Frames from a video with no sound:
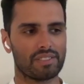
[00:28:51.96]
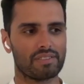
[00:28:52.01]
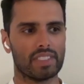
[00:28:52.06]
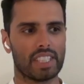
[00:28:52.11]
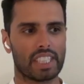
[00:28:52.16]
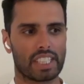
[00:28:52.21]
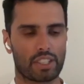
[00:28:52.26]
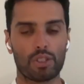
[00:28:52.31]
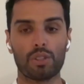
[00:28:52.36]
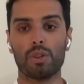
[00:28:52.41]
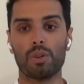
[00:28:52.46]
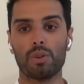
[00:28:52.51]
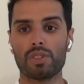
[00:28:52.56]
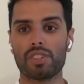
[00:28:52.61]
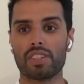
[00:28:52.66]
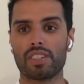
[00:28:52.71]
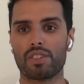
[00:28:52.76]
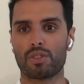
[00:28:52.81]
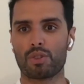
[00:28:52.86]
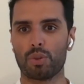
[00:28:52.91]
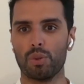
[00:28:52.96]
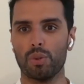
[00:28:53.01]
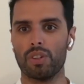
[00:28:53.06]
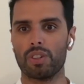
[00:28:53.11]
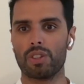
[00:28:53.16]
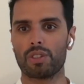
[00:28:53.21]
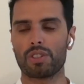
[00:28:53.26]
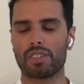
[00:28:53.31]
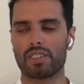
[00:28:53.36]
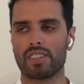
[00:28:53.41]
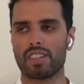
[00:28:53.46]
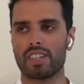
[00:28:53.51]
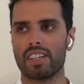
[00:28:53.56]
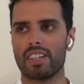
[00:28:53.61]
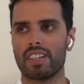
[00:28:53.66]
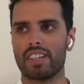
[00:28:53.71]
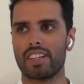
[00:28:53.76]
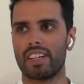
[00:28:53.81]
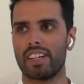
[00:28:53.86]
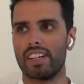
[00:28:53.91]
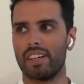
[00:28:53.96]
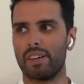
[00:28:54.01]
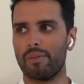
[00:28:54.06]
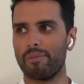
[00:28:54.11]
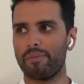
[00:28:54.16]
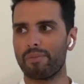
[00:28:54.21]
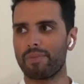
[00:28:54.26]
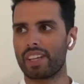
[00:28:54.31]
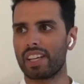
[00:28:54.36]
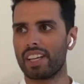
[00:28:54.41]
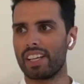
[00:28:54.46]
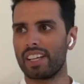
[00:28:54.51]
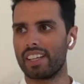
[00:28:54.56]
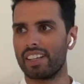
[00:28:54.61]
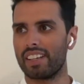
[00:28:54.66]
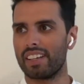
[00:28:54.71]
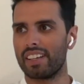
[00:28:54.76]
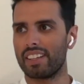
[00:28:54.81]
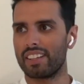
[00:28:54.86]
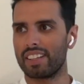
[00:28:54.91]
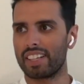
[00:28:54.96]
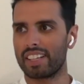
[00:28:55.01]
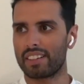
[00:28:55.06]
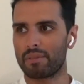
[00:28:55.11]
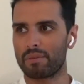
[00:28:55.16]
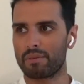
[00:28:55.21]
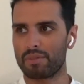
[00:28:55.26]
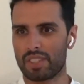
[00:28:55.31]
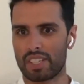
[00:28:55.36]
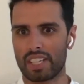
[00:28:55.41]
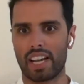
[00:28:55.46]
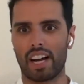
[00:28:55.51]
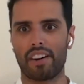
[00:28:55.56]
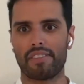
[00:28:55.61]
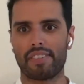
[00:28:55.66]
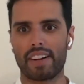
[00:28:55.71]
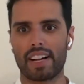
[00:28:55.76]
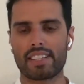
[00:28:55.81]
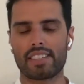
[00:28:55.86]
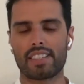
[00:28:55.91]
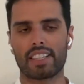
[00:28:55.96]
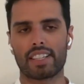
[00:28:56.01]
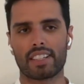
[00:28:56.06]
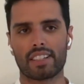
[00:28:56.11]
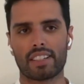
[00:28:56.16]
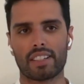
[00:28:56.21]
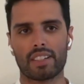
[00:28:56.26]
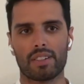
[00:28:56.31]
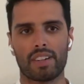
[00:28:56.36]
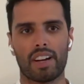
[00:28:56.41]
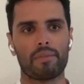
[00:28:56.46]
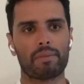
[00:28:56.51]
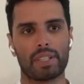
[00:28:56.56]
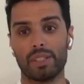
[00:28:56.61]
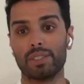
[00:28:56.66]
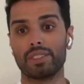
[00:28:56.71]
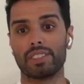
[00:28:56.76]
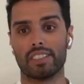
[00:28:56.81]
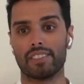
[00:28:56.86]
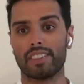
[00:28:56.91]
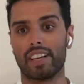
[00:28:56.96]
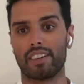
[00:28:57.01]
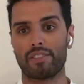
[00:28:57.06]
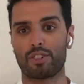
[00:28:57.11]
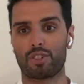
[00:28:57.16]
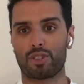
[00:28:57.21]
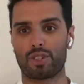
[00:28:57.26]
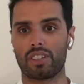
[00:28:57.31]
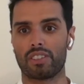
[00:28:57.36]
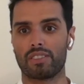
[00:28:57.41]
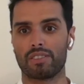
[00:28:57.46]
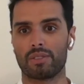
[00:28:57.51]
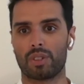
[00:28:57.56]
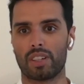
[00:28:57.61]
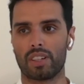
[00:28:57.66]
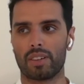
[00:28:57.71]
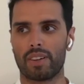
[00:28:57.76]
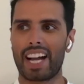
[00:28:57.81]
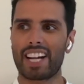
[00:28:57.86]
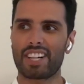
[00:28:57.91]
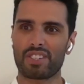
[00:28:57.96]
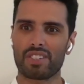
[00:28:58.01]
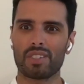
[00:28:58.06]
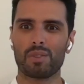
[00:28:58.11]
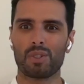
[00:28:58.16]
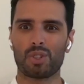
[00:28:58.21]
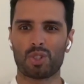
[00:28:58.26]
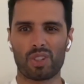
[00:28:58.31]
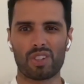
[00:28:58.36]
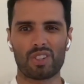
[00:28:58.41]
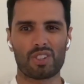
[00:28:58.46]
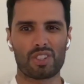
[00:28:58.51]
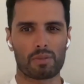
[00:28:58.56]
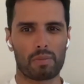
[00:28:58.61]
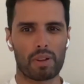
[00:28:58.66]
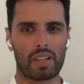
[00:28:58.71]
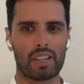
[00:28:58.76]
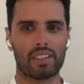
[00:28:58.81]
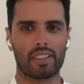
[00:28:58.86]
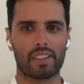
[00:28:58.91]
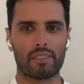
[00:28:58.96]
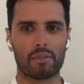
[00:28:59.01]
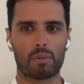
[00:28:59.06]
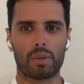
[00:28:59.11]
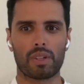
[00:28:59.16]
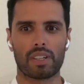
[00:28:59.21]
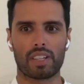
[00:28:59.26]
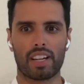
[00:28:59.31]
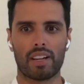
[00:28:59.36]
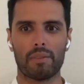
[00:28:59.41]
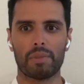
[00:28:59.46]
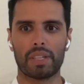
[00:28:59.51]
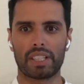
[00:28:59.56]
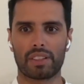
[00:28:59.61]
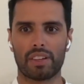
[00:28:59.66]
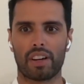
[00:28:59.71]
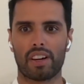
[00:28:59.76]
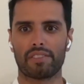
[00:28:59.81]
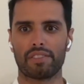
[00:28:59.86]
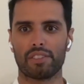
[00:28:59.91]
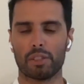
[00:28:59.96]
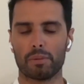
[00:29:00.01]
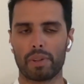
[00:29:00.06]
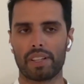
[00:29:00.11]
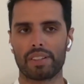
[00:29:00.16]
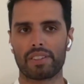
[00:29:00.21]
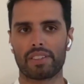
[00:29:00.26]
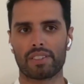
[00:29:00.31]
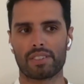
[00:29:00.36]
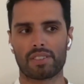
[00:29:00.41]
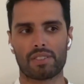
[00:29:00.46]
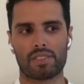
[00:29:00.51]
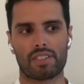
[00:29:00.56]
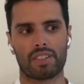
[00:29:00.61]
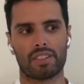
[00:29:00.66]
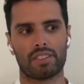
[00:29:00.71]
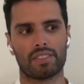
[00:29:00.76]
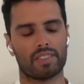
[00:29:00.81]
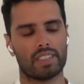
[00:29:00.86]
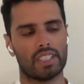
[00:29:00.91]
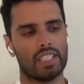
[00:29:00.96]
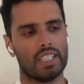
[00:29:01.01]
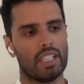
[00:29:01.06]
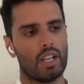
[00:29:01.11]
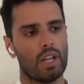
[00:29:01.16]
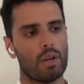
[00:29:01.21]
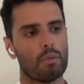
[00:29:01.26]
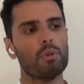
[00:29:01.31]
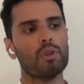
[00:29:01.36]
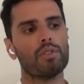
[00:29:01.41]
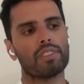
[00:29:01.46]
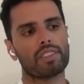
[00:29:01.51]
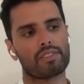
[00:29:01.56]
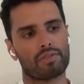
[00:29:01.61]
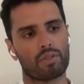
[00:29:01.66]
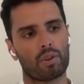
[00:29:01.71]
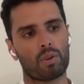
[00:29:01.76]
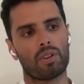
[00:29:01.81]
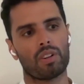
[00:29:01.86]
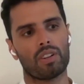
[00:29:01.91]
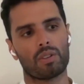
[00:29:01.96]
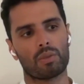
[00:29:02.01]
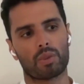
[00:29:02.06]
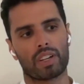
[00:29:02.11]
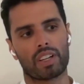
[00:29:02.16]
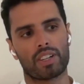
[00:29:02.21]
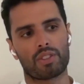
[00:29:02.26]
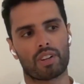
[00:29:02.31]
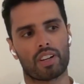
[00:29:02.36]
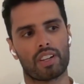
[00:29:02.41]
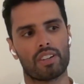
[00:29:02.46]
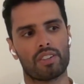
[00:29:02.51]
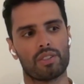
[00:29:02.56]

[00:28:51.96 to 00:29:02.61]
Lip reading: like use these tools and like see how fast they can go. I'm guilty of that for sure. Where actually we should have just spent a little bit more time being thoughtful about this. And so moving forward, what I try to